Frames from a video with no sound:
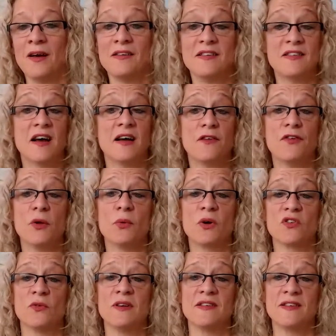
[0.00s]
Decide if you
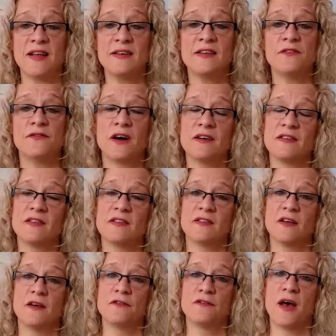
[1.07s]
want to incentivise the
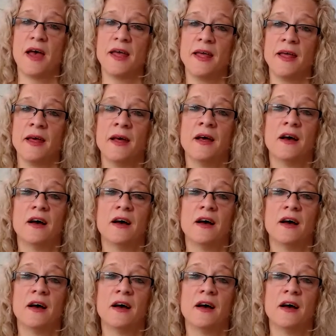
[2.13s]
survey,